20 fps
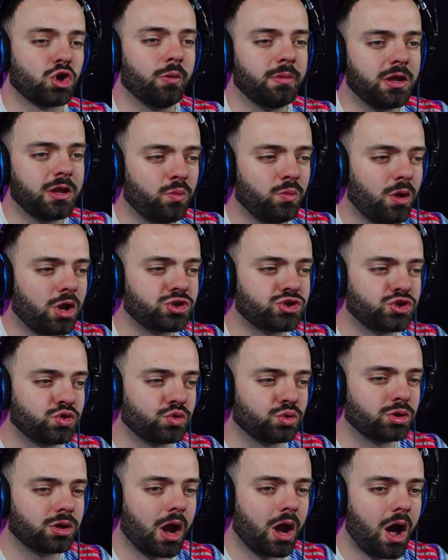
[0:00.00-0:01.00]
me what
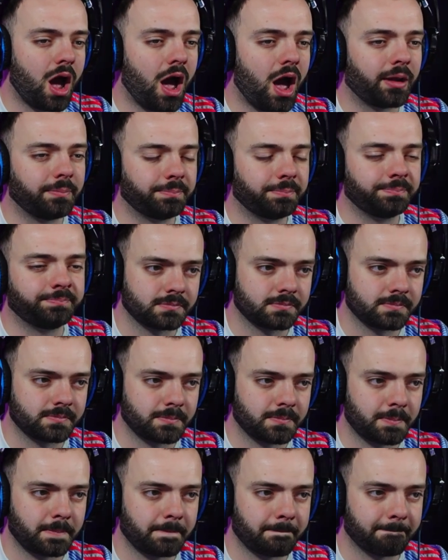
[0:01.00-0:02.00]
you got.
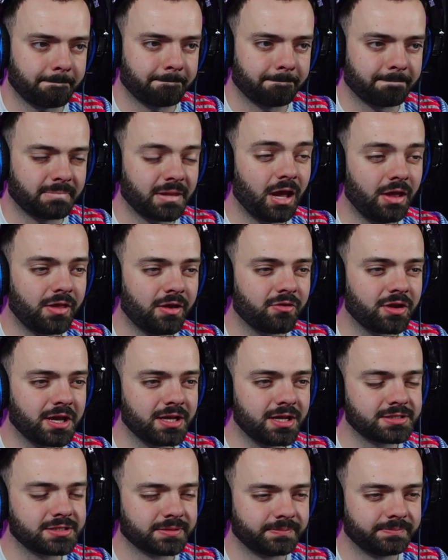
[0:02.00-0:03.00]
Oh, there he
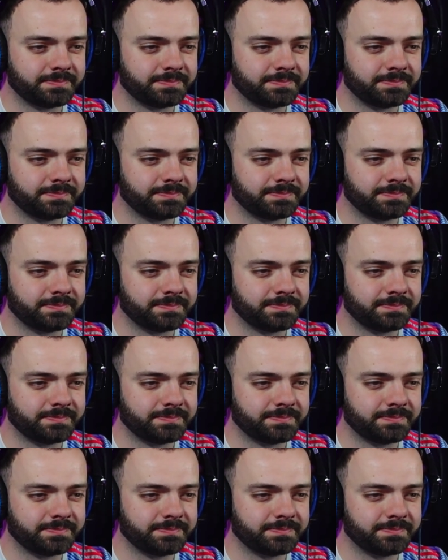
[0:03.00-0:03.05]
is.